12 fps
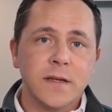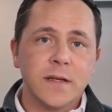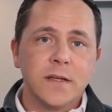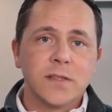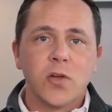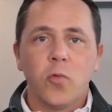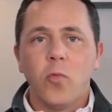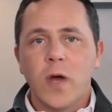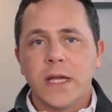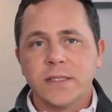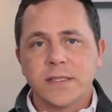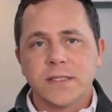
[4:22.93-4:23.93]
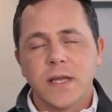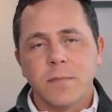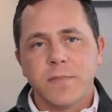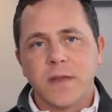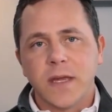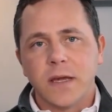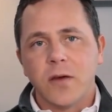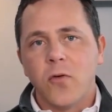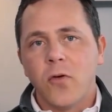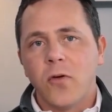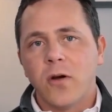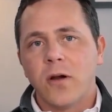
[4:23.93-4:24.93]
So when something
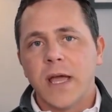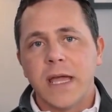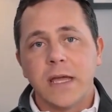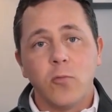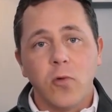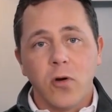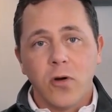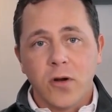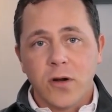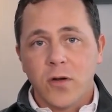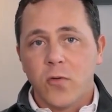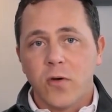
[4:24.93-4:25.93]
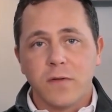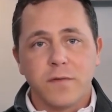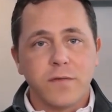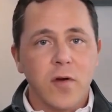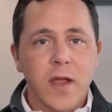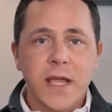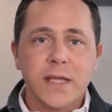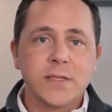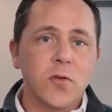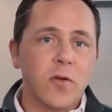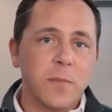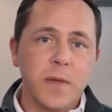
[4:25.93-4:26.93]
or a word or a phrase
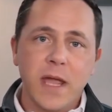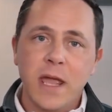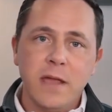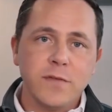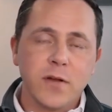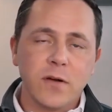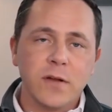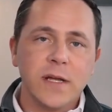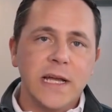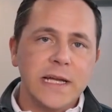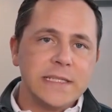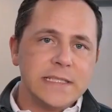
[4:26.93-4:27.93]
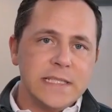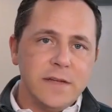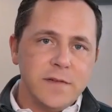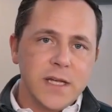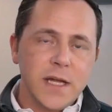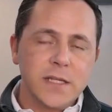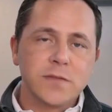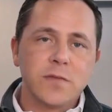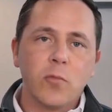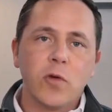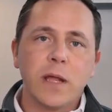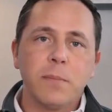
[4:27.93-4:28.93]
or a behavior deviates from
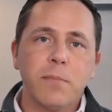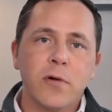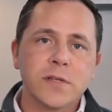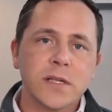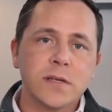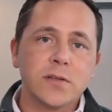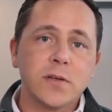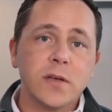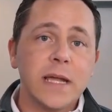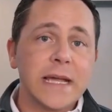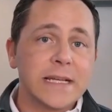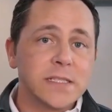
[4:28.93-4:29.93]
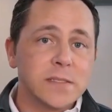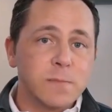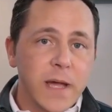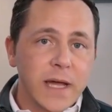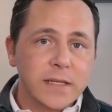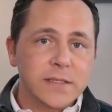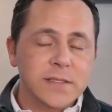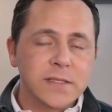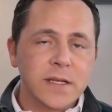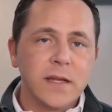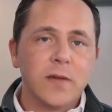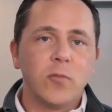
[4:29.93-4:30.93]
what a person expects,
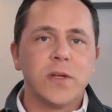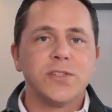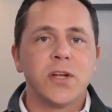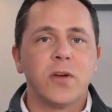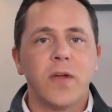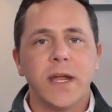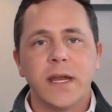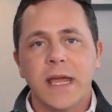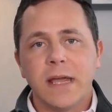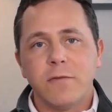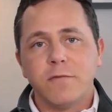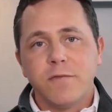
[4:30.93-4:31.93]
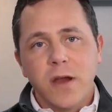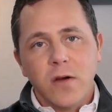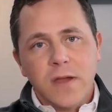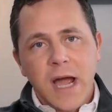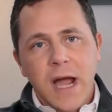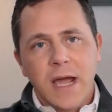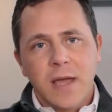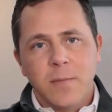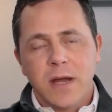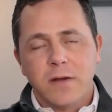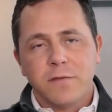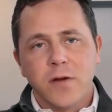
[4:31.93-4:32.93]
we generate a very high amount
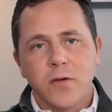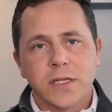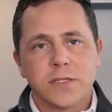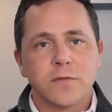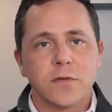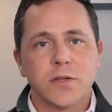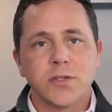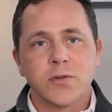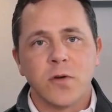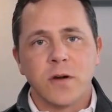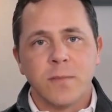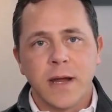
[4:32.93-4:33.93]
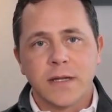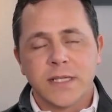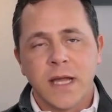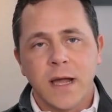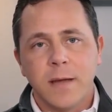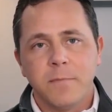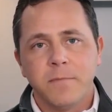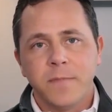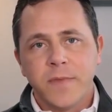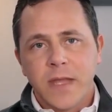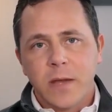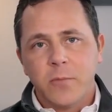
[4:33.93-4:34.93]
of focus for a short amount of time.
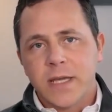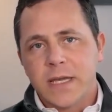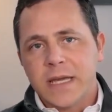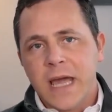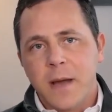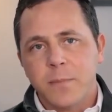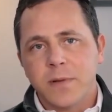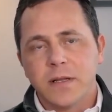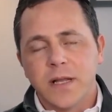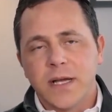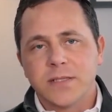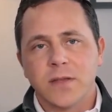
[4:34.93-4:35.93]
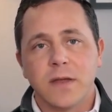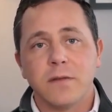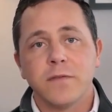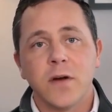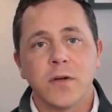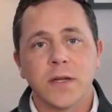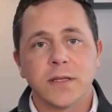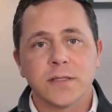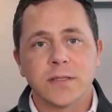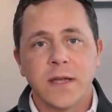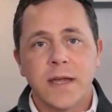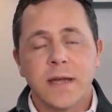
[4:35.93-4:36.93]
And we can capitalize on that focus
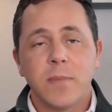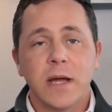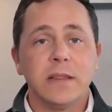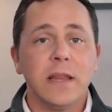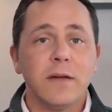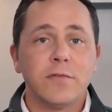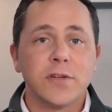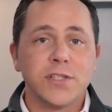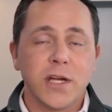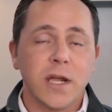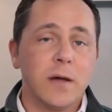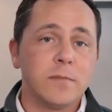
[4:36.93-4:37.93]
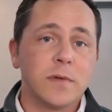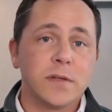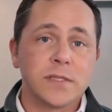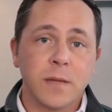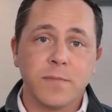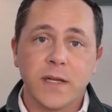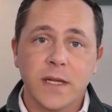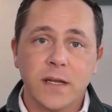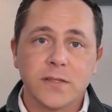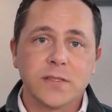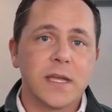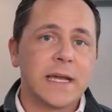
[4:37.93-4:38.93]
by leveraging up something
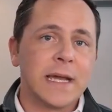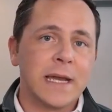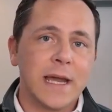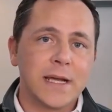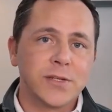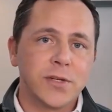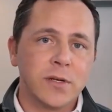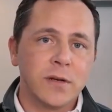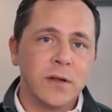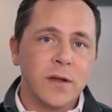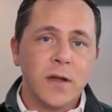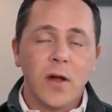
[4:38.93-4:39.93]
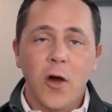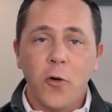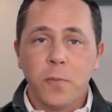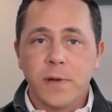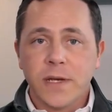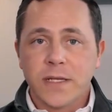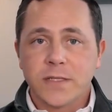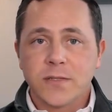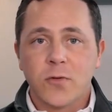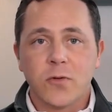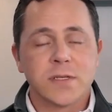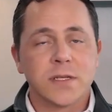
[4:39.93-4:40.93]
else like connection, openness,
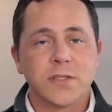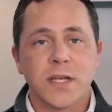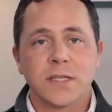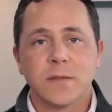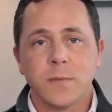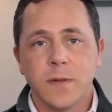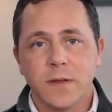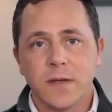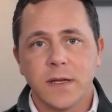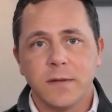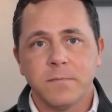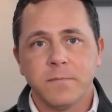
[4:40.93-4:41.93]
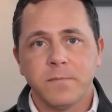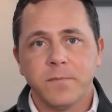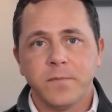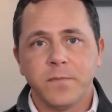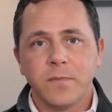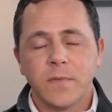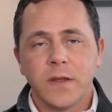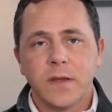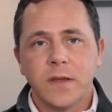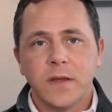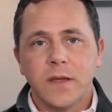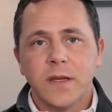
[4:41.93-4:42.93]
or suggestibility.
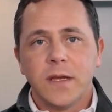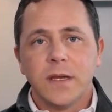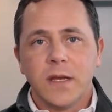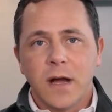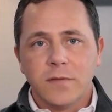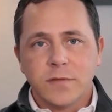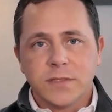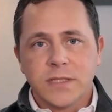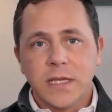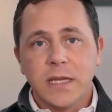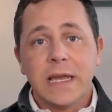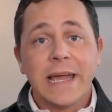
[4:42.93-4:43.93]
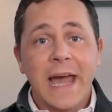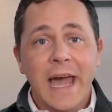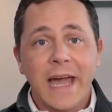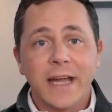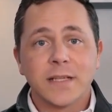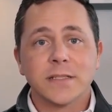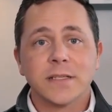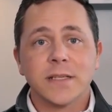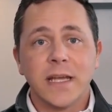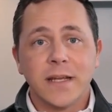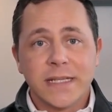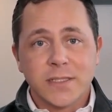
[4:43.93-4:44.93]
Novelty hacks
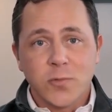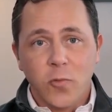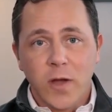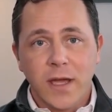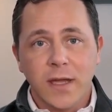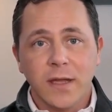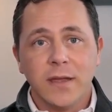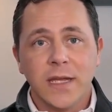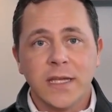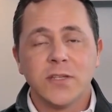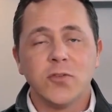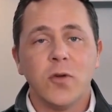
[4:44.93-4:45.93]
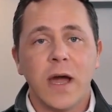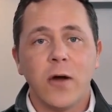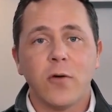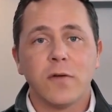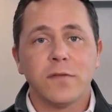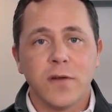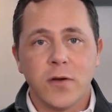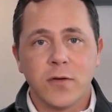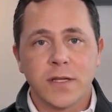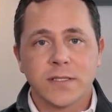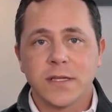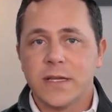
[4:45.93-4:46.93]
its way into our
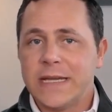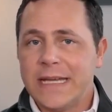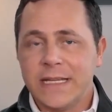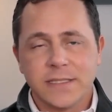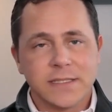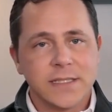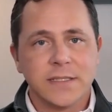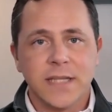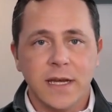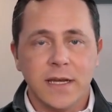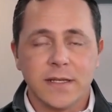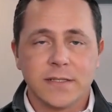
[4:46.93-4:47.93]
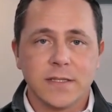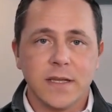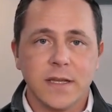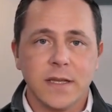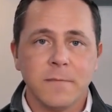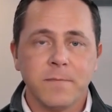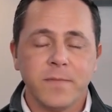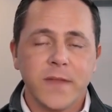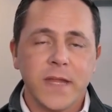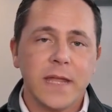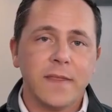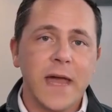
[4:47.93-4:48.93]
focus instantaneously.
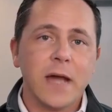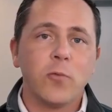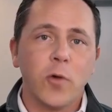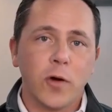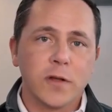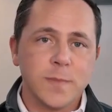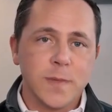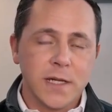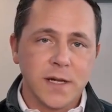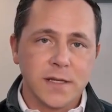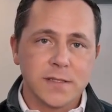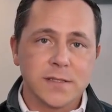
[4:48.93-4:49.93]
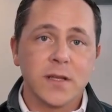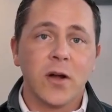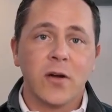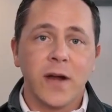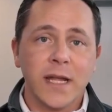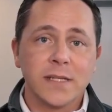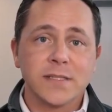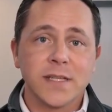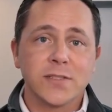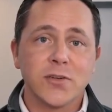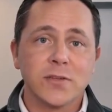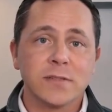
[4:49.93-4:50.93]
And that works because our
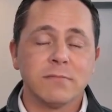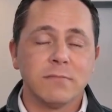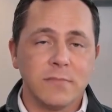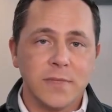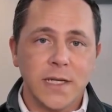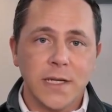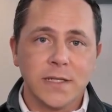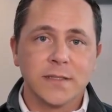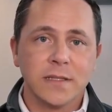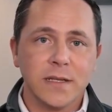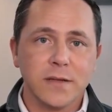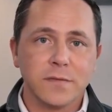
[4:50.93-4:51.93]
ancestors needed to live.